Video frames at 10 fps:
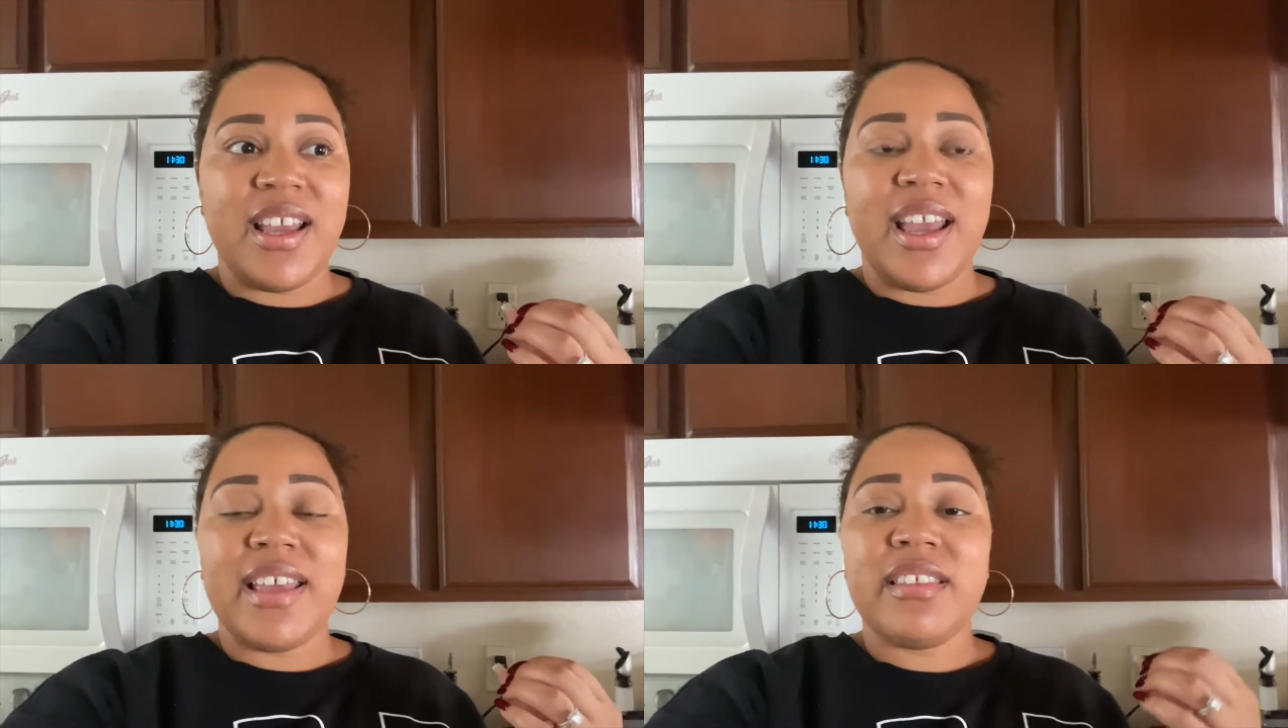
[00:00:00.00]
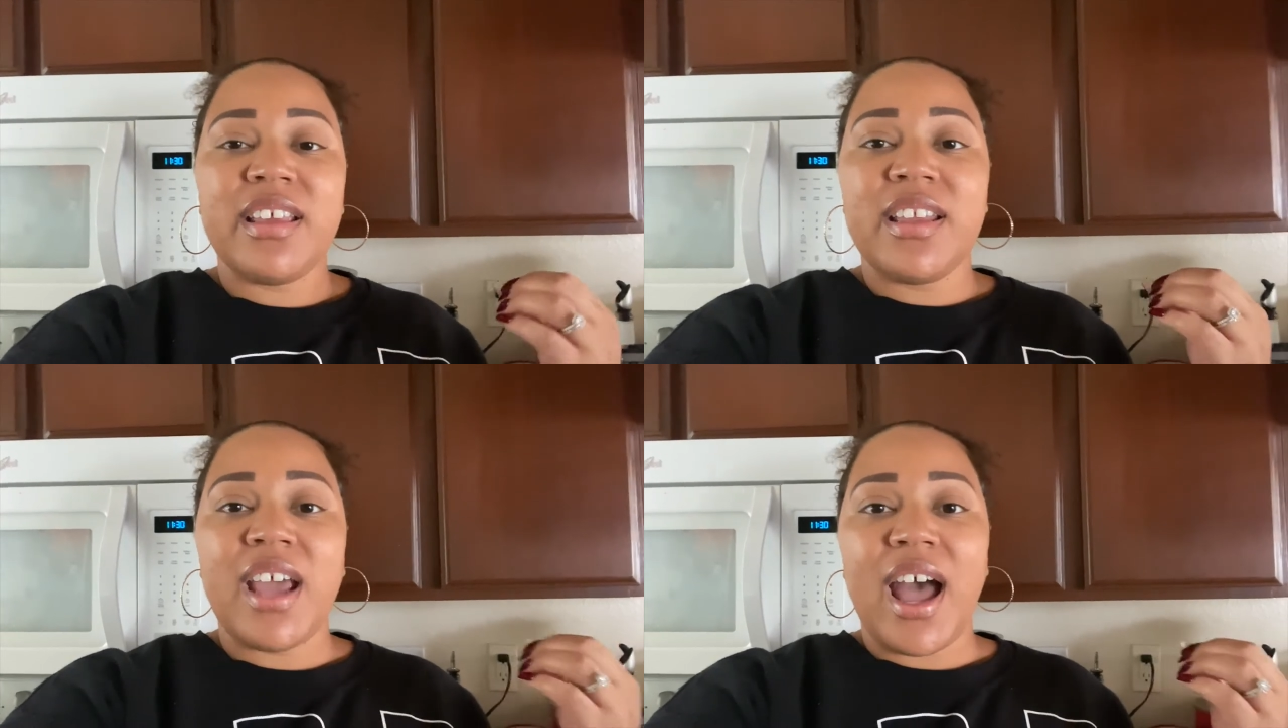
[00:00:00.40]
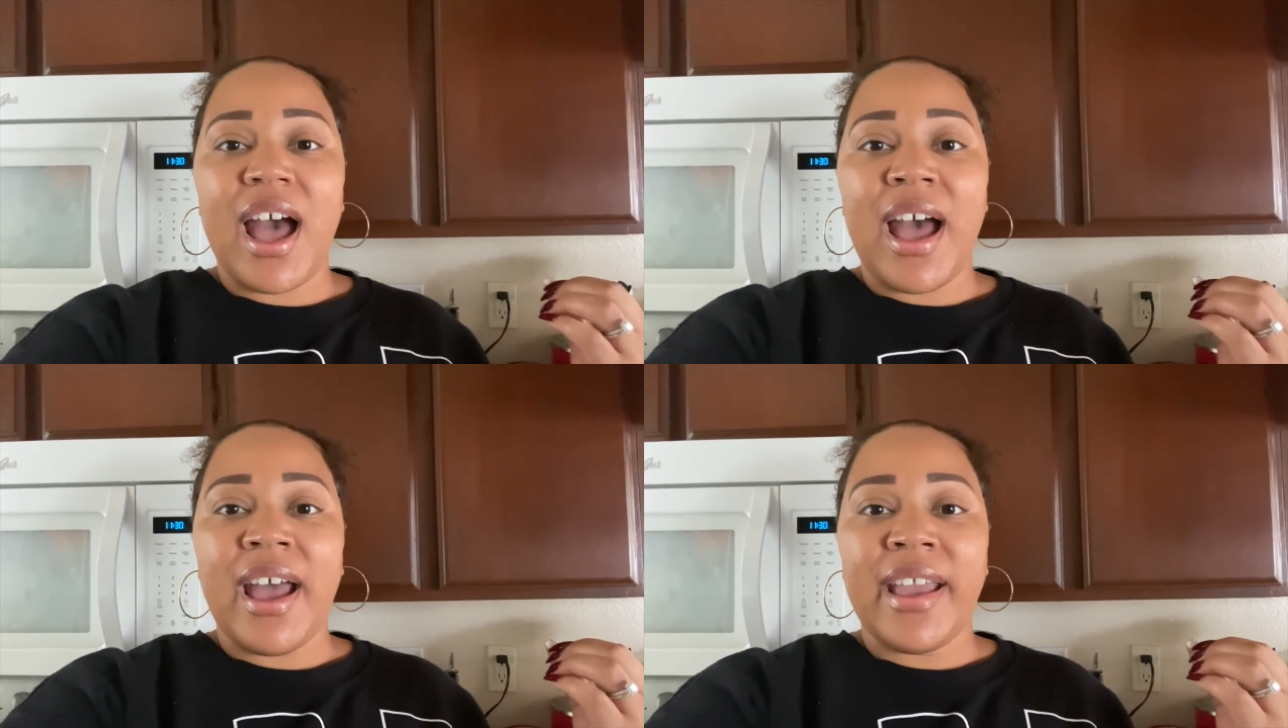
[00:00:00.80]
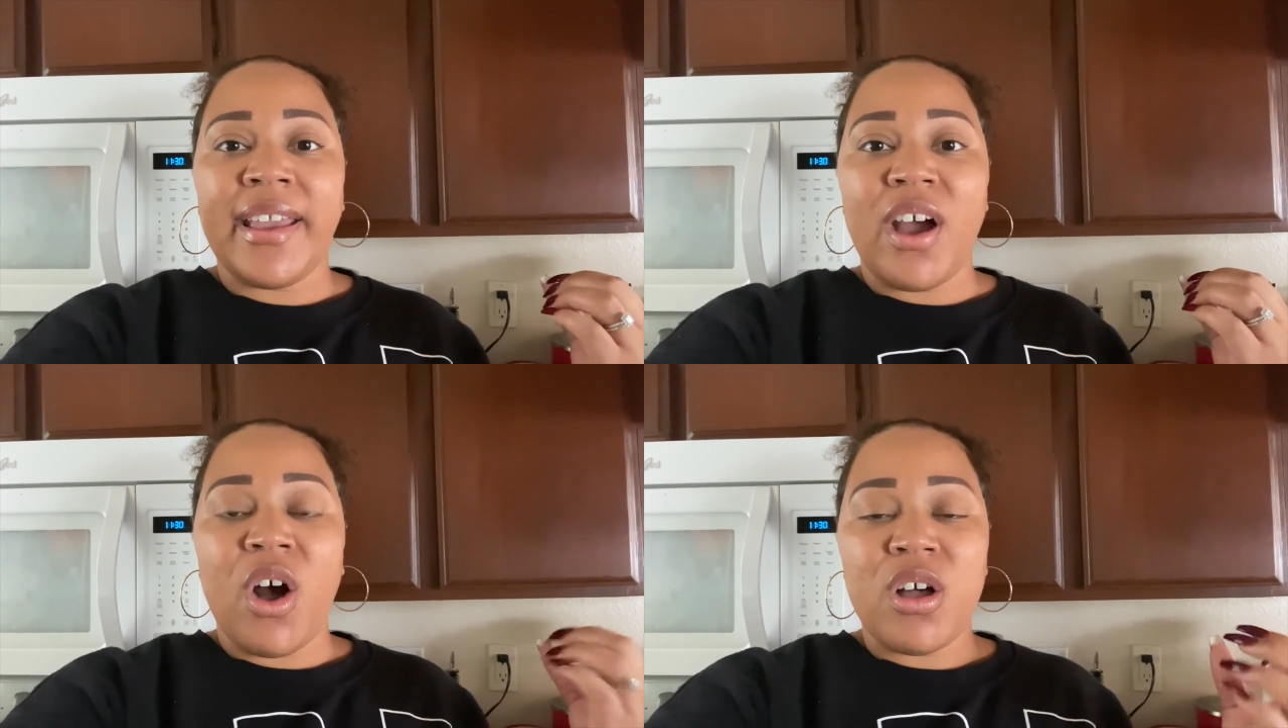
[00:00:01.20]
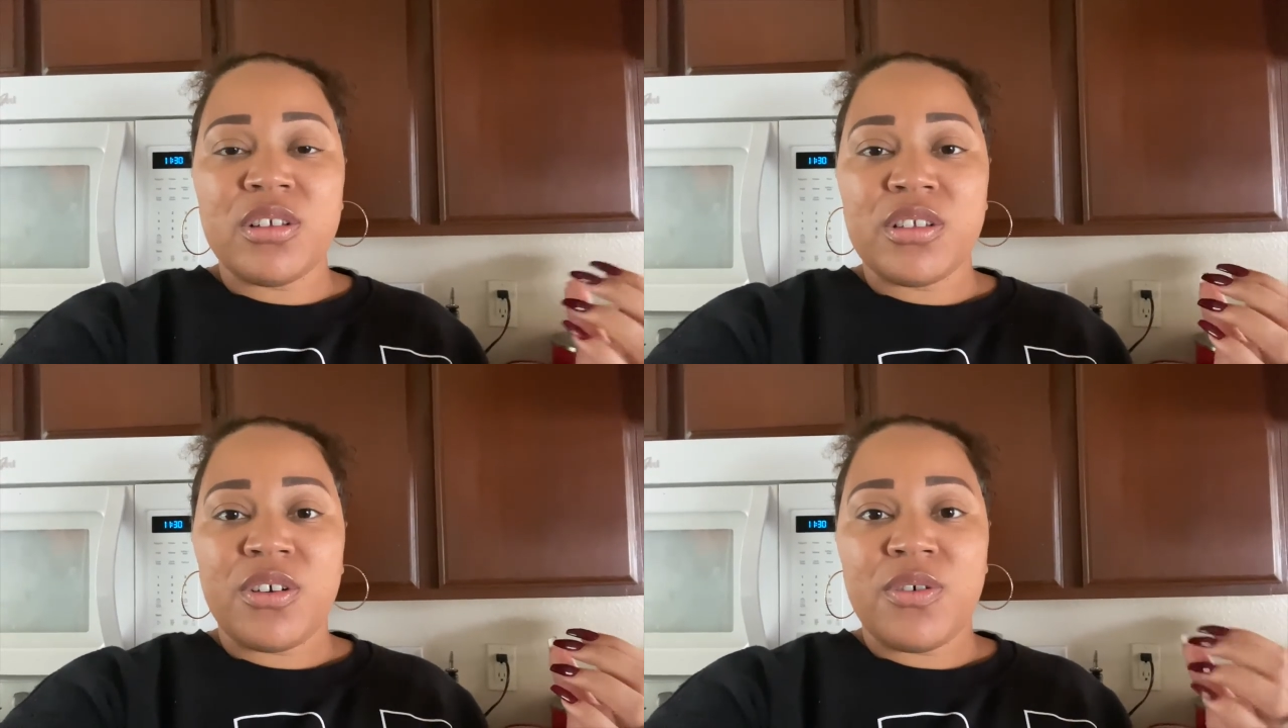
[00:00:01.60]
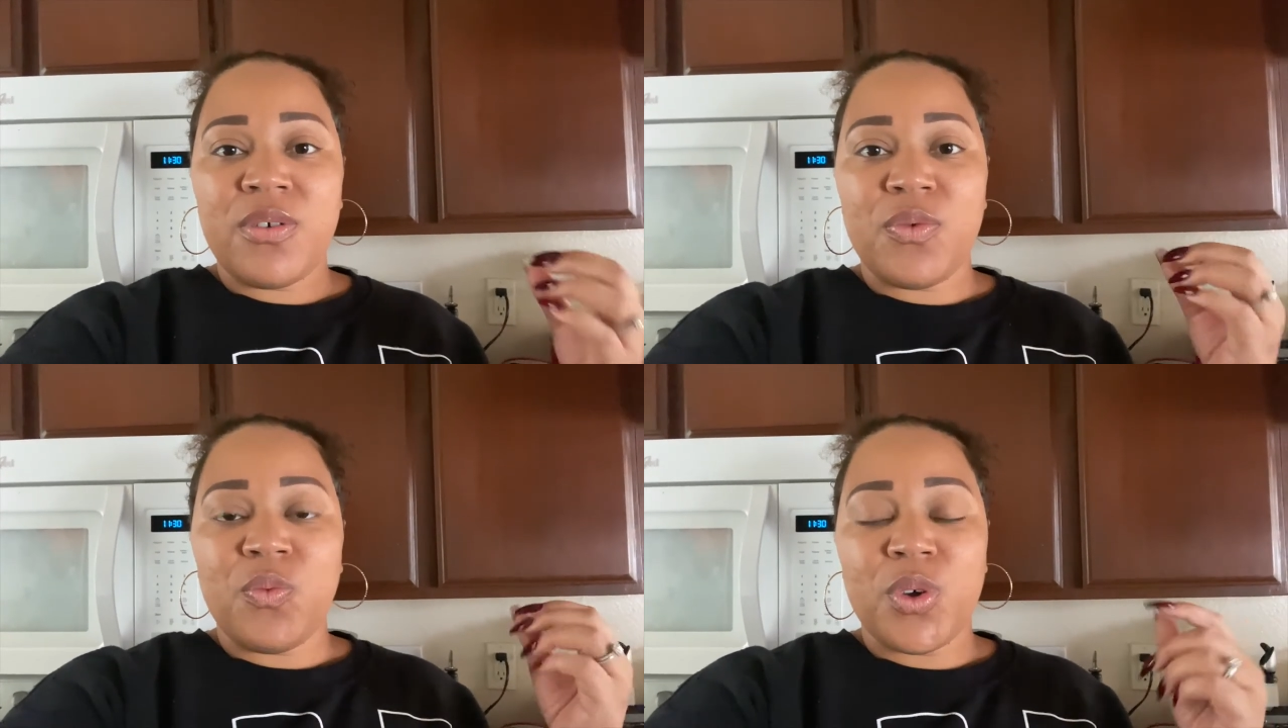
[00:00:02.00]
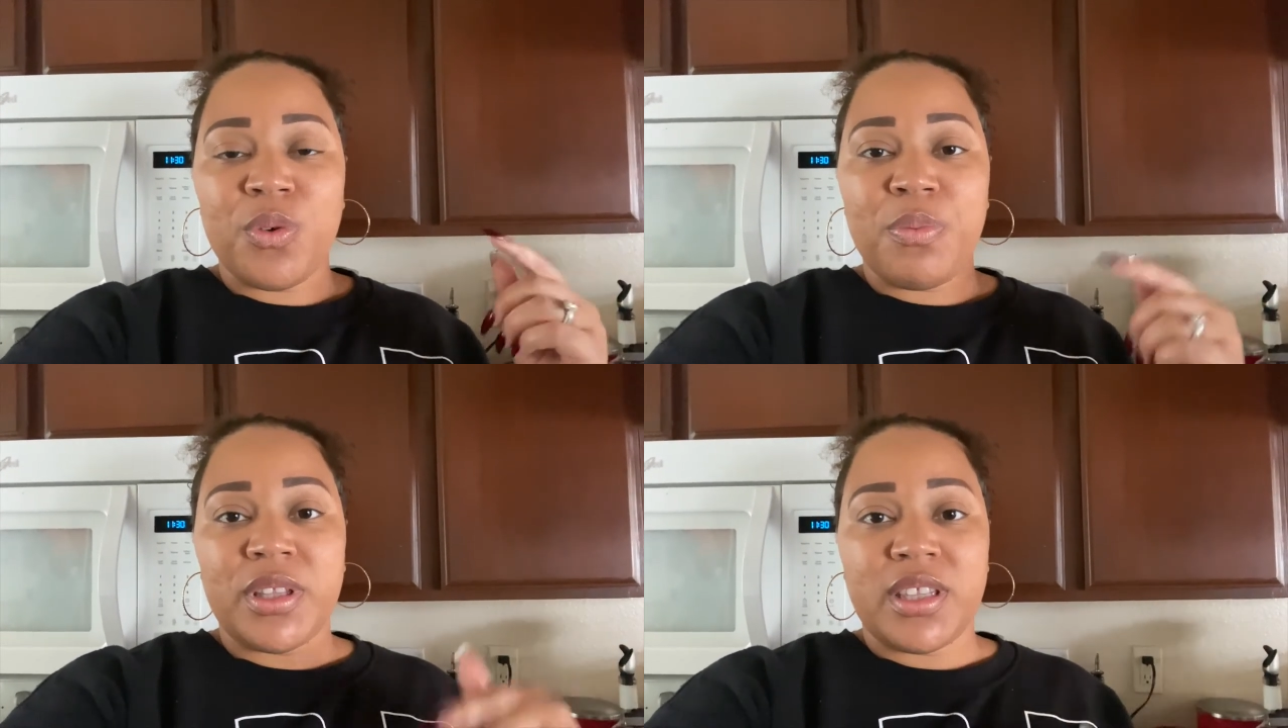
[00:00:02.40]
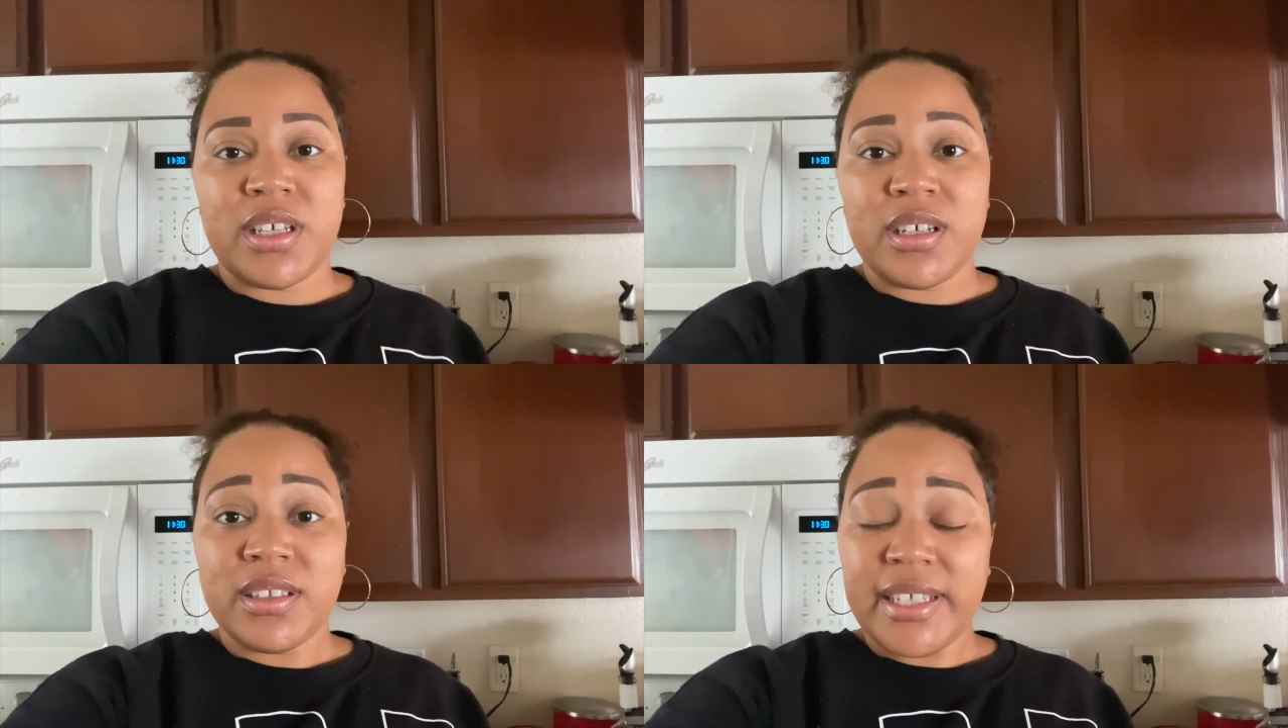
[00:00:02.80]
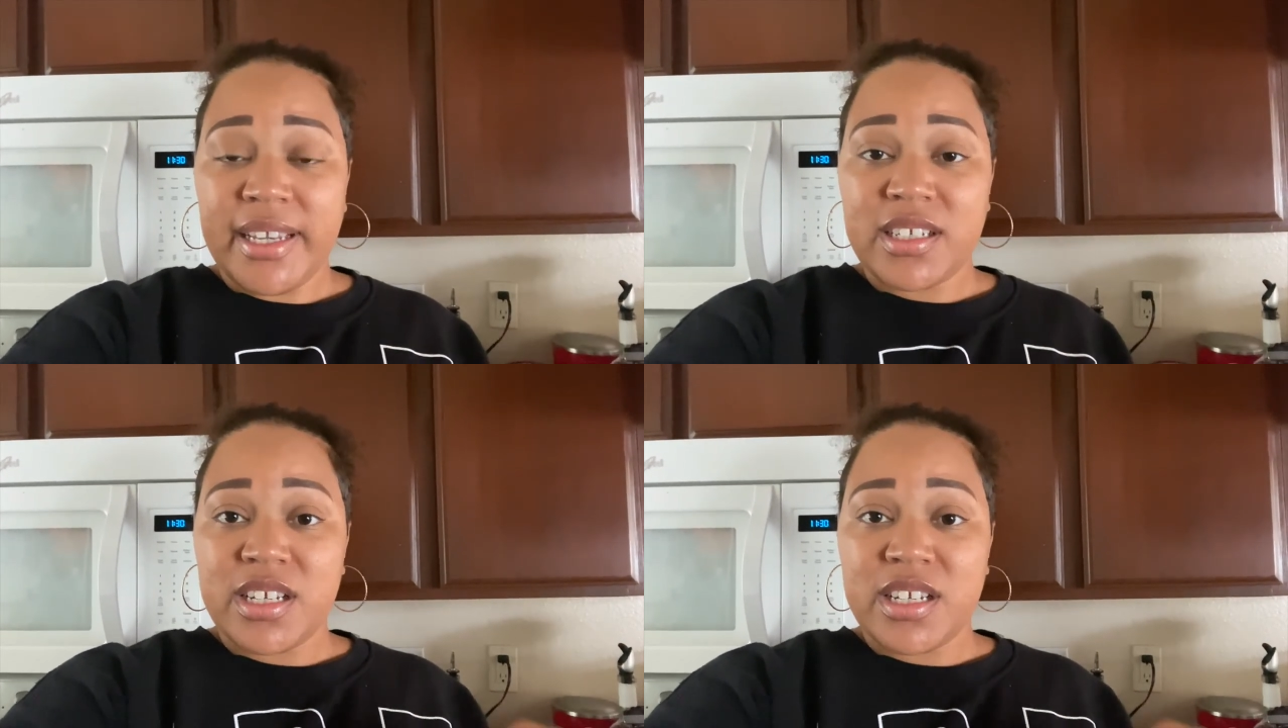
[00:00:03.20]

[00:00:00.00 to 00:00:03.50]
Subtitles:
And then I also will put the link